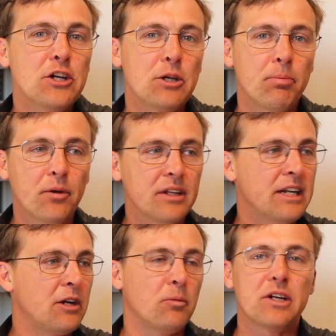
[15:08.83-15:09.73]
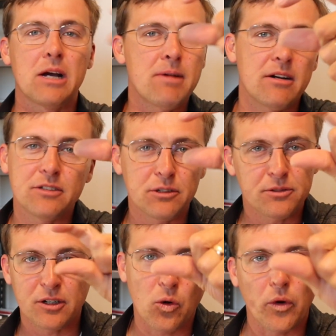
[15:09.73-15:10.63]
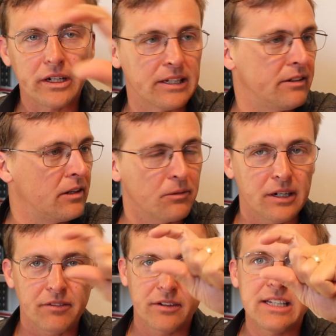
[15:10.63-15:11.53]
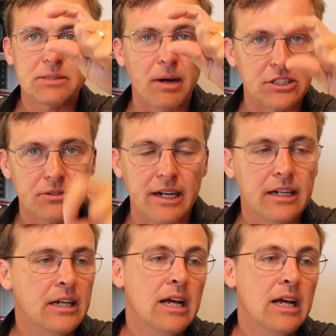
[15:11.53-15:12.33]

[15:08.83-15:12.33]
you pull it and it would come out, accordingly, whatever, this much, right?